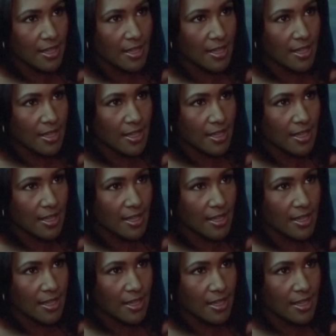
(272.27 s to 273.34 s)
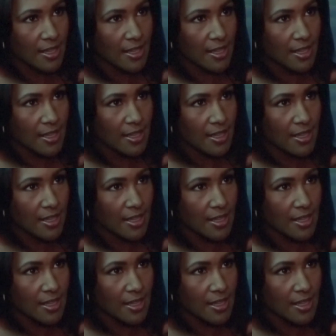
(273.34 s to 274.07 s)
No one is speaking in this clip.